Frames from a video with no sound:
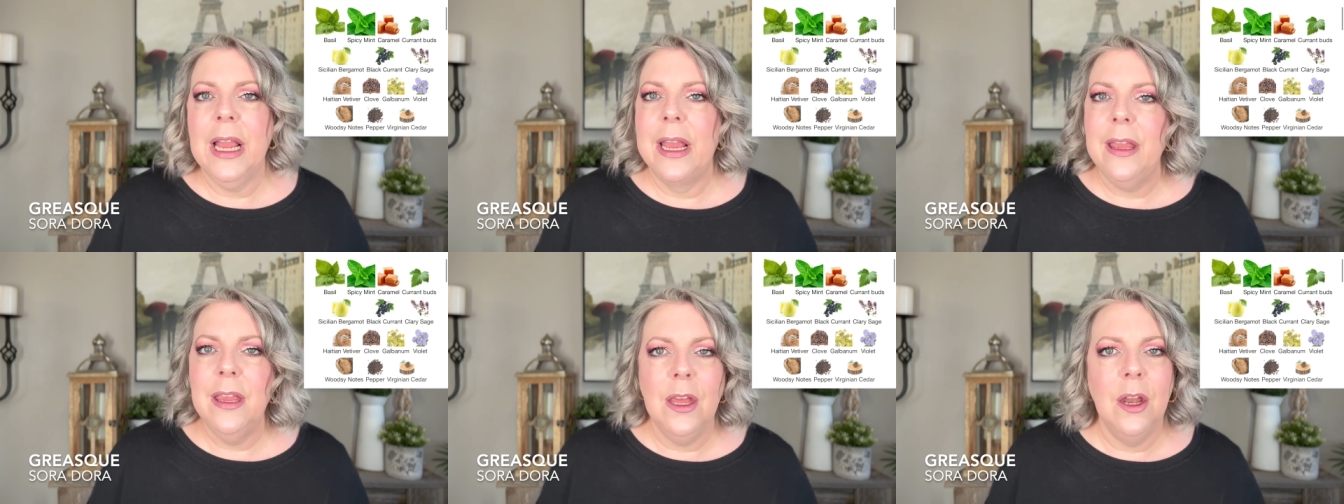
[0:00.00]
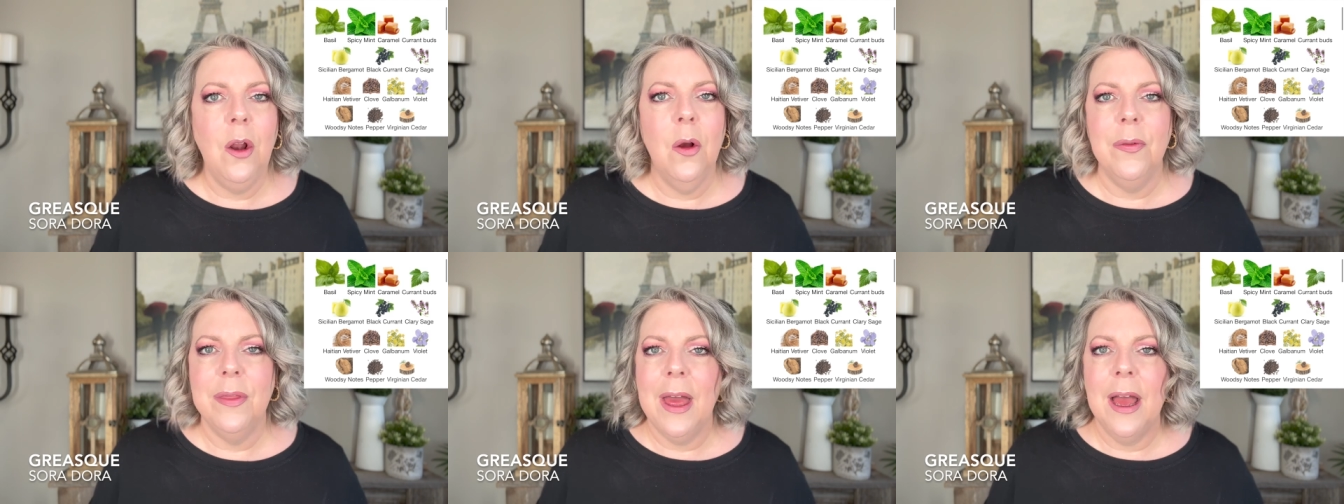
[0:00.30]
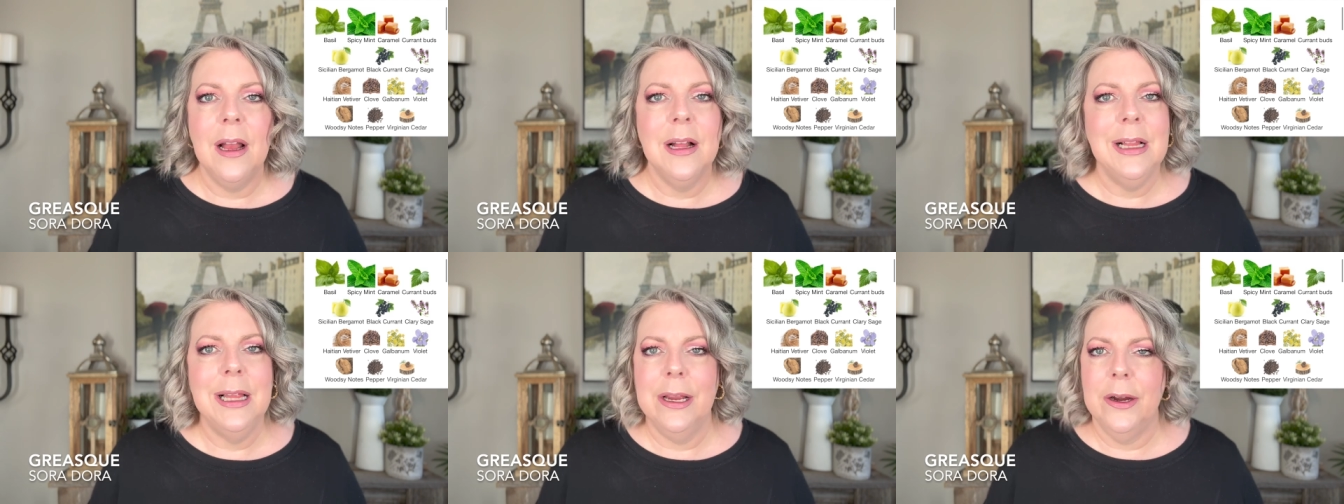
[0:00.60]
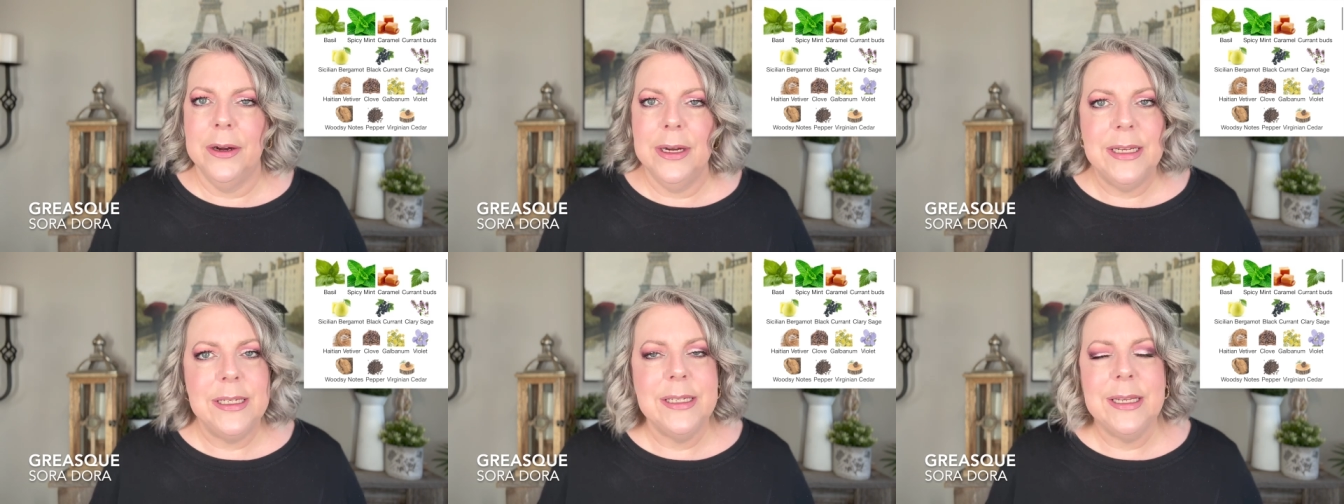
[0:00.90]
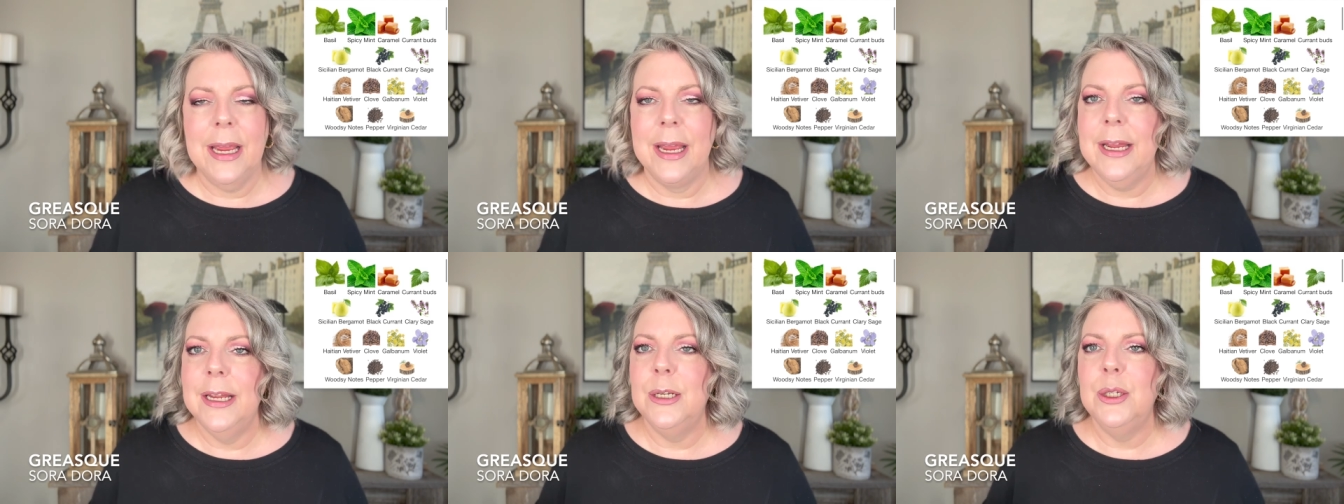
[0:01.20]
you know, that clary
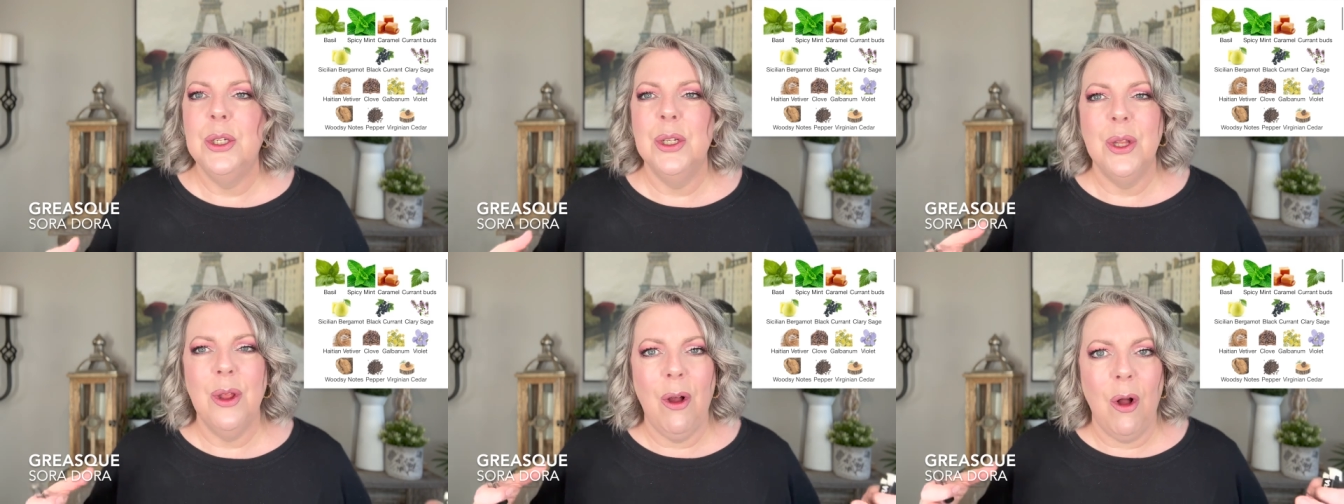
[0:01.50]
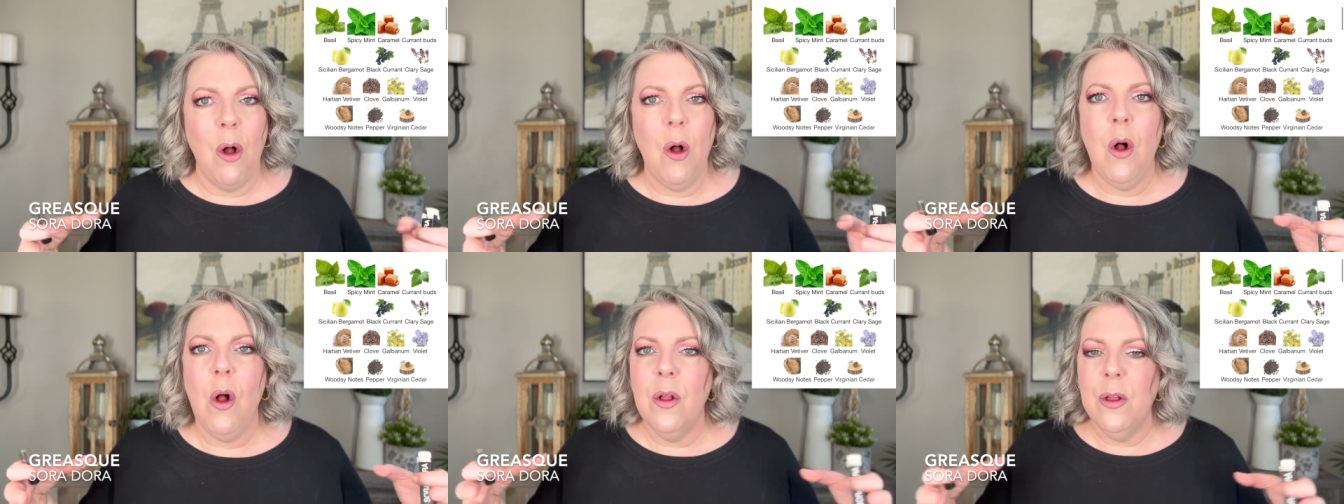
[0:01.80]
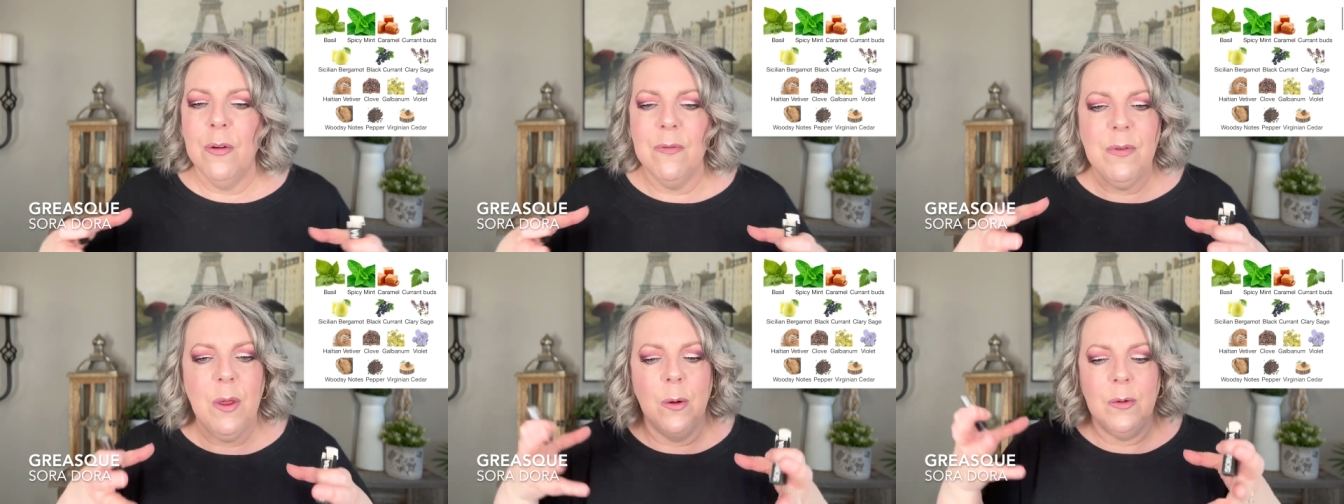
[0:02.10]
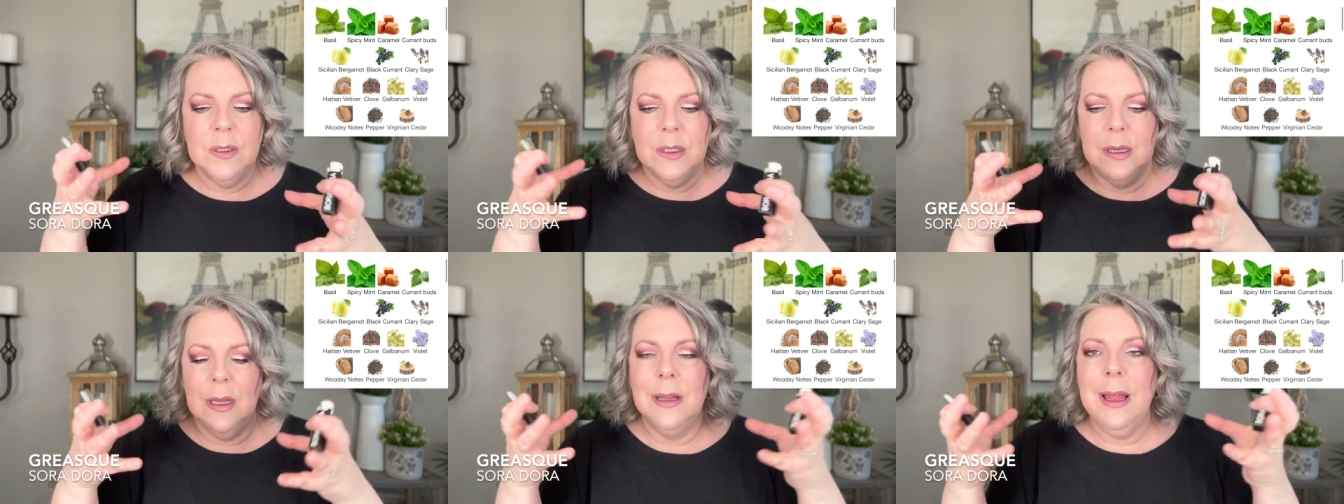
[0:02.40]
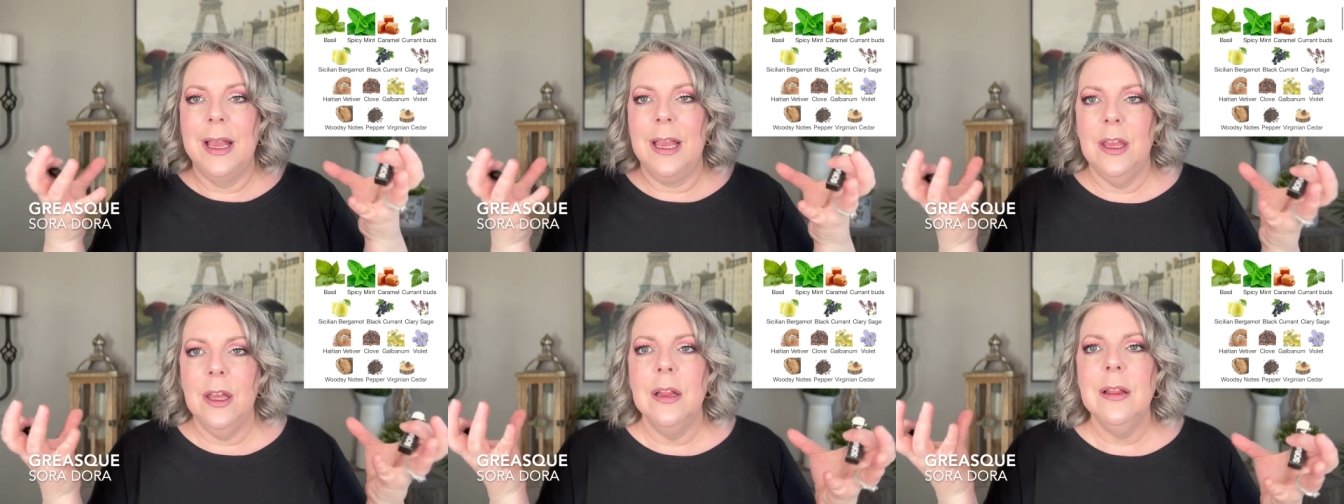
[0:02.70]
sage, all of those, like,